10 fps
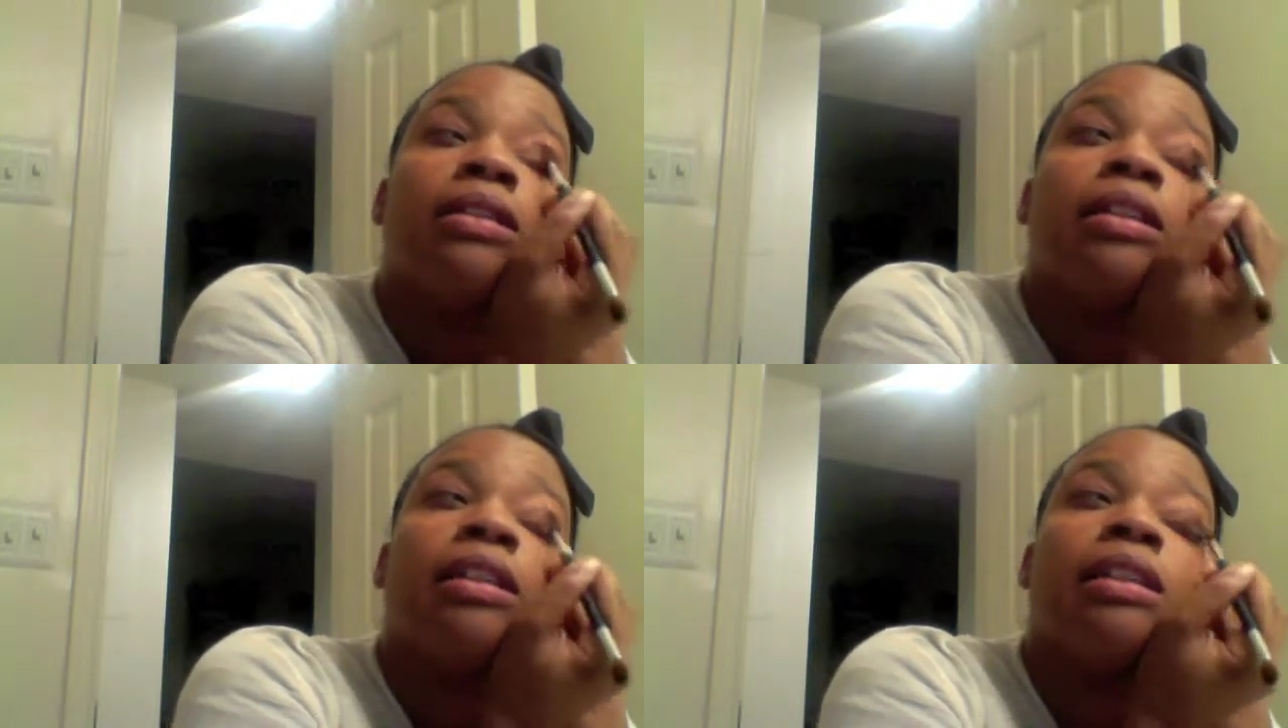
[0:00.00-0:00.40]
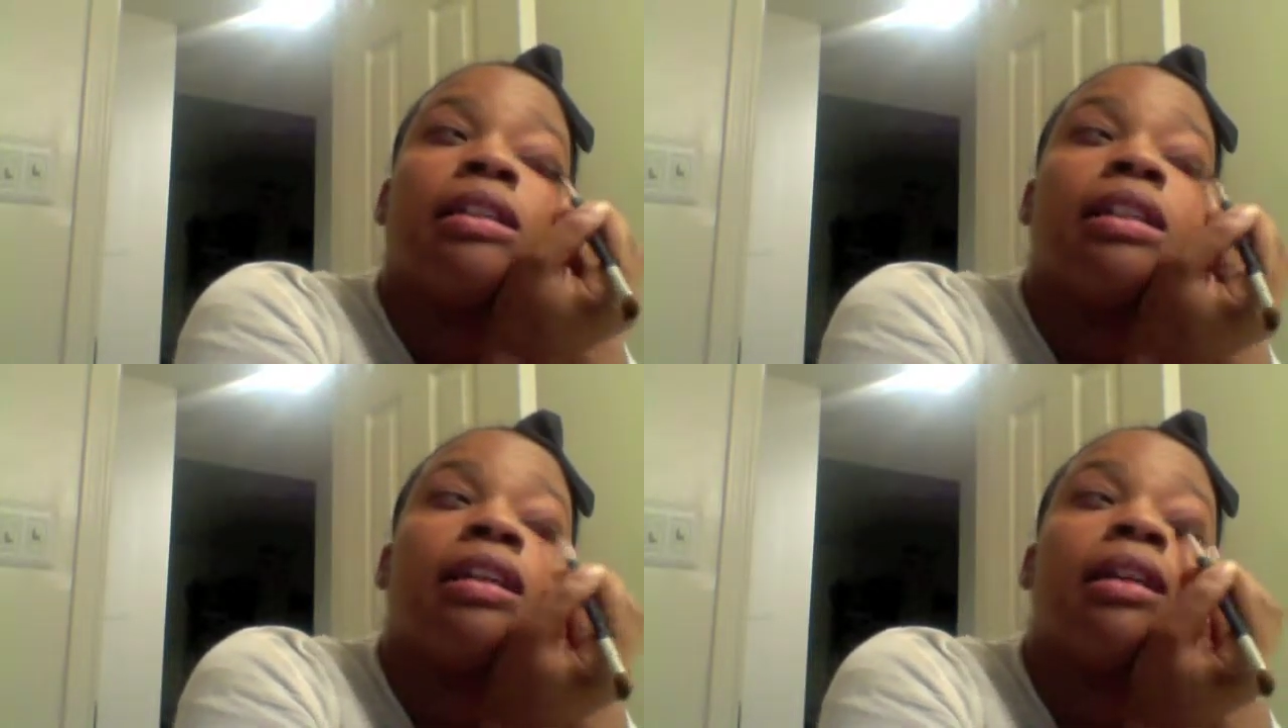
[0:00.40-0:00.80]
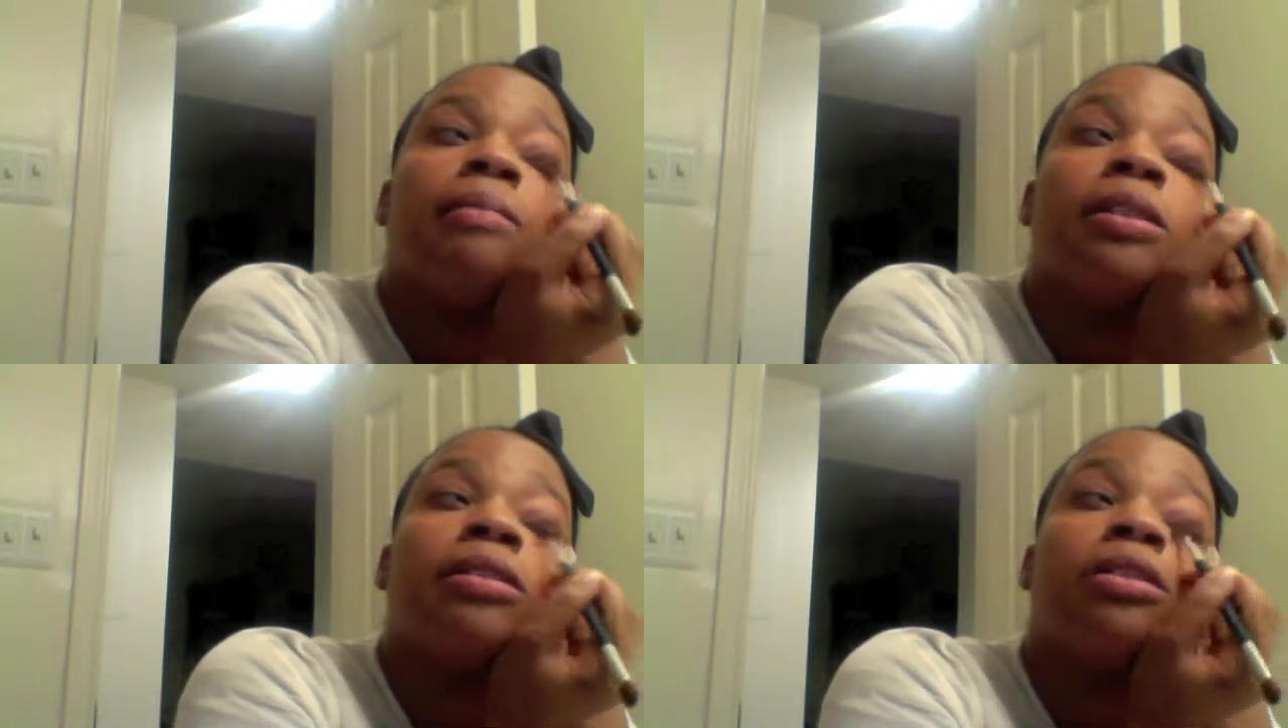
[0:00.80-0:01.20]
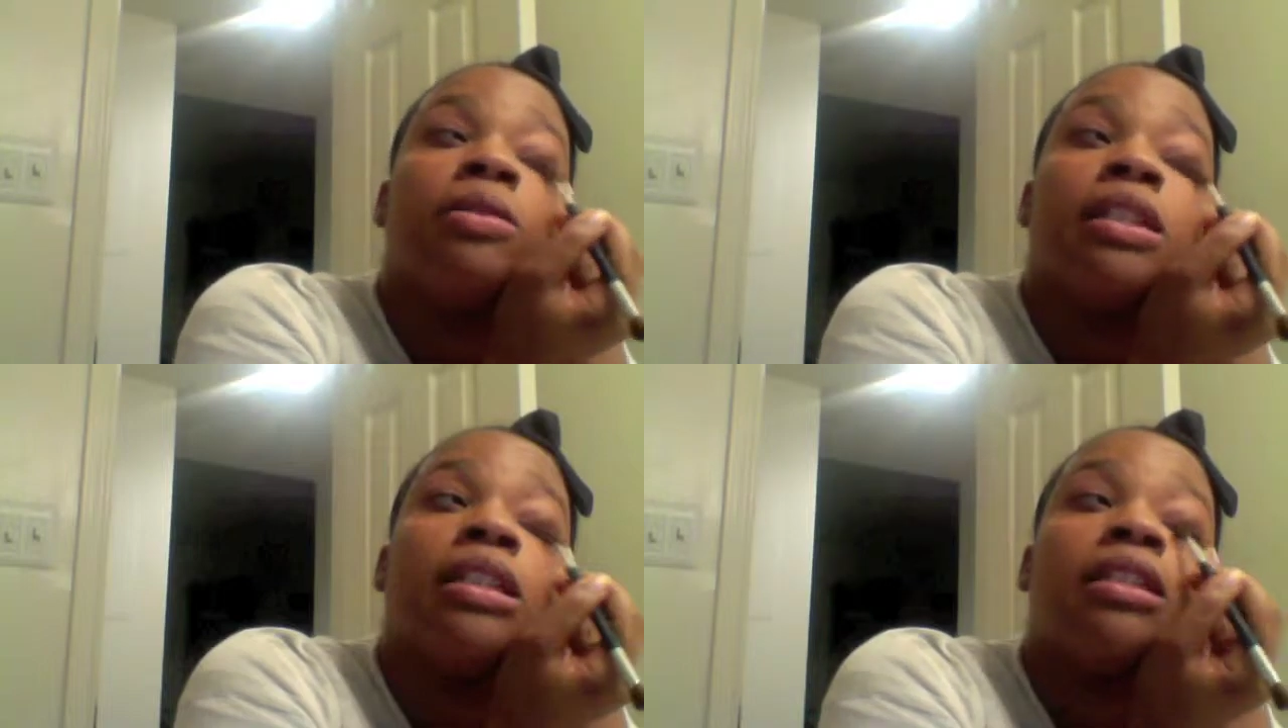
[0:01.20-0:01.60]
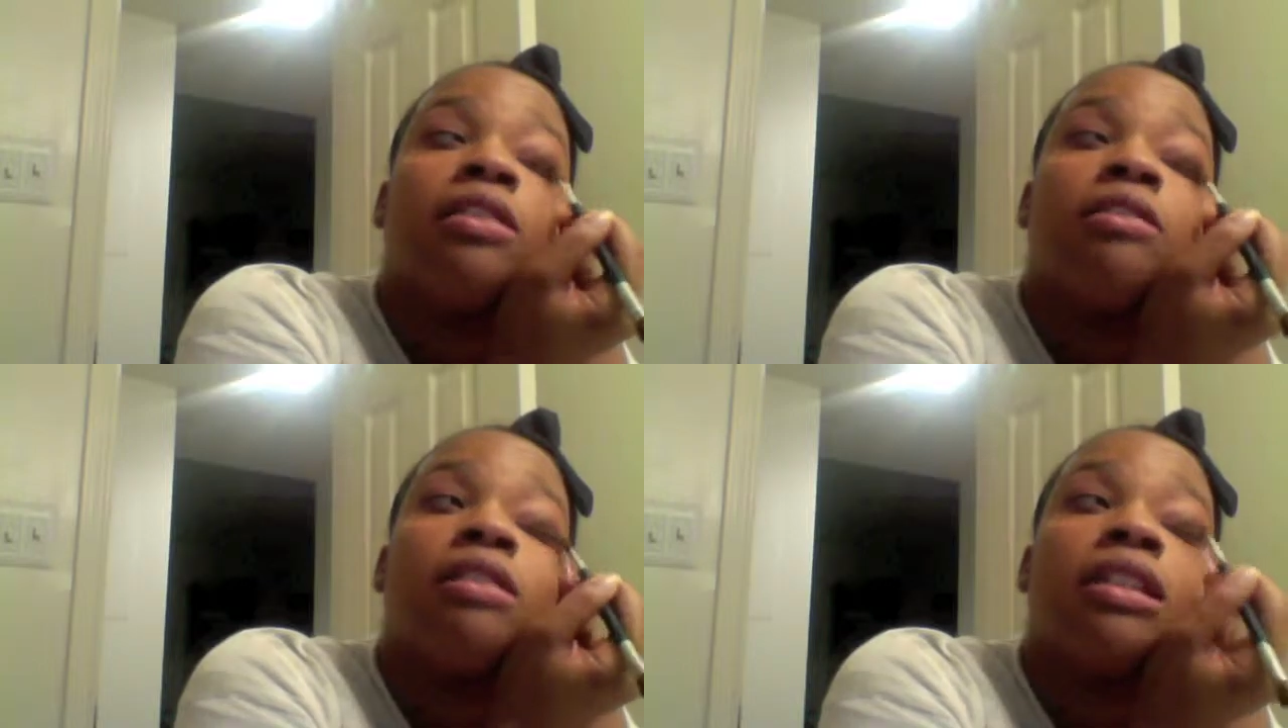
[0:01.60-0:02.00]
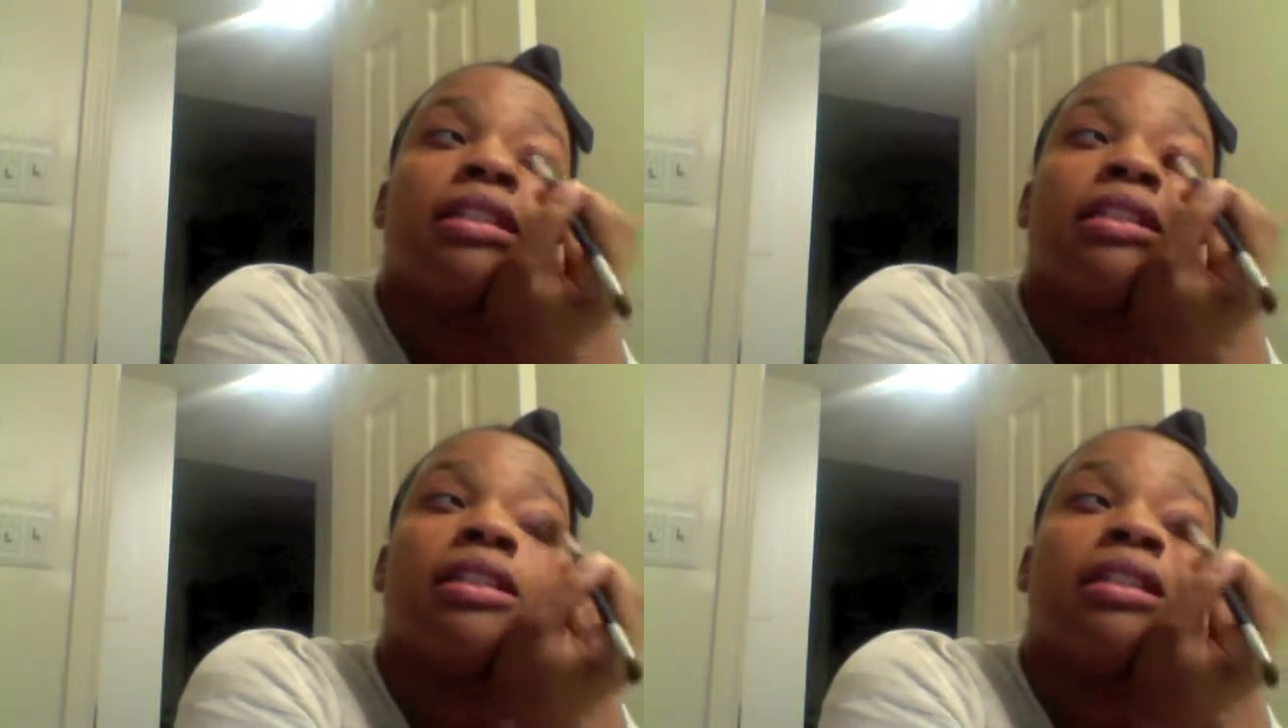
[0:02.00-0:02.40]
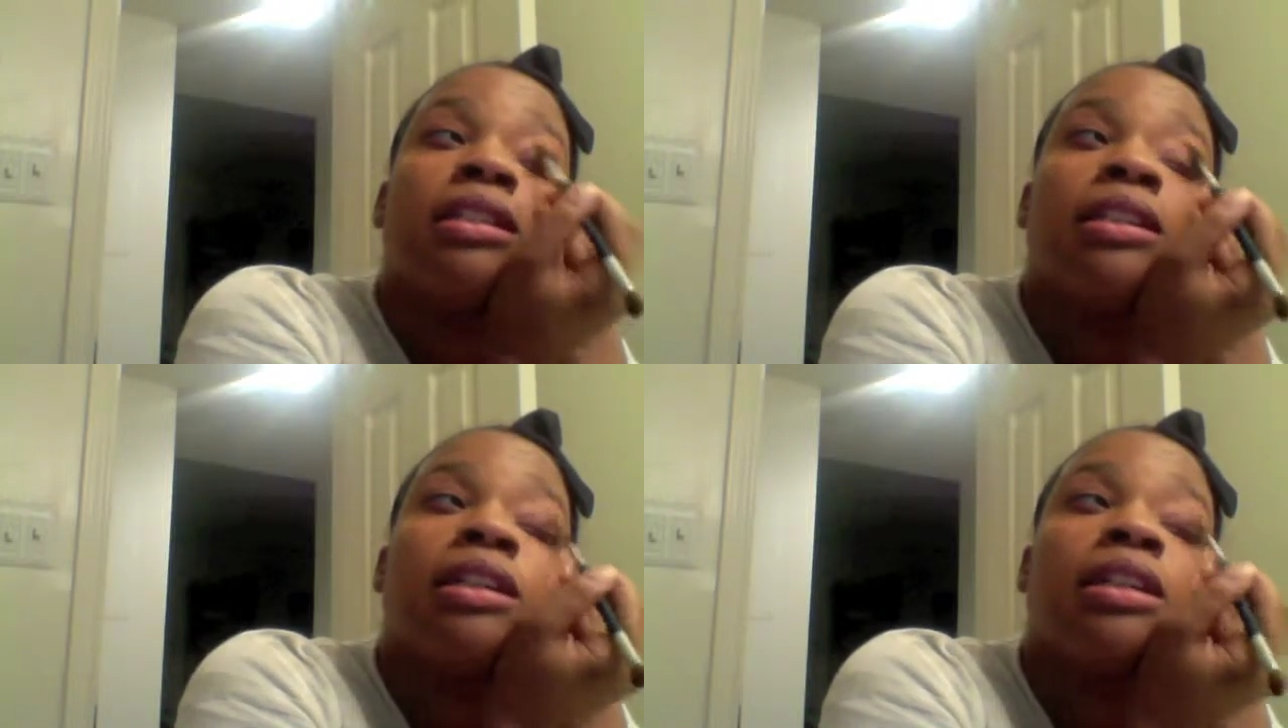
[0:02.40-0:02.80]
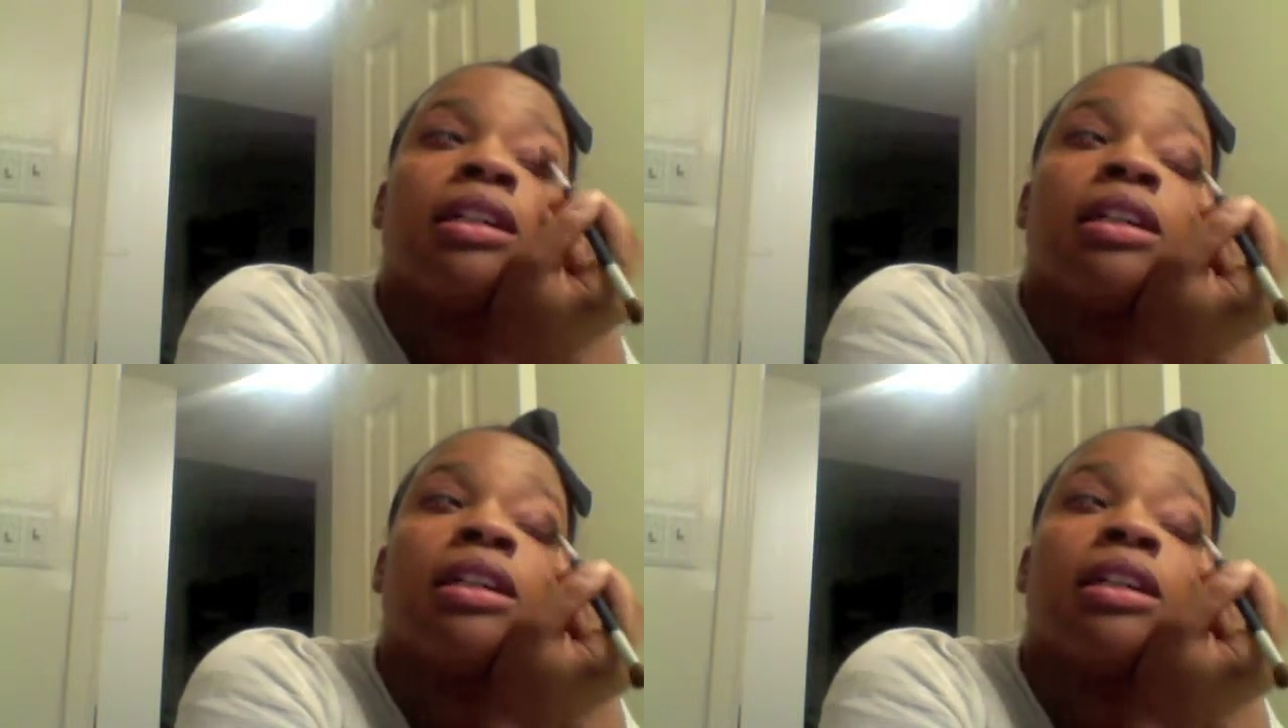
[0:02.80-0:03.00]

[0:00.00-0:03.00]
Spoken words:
you can start almost going into the crease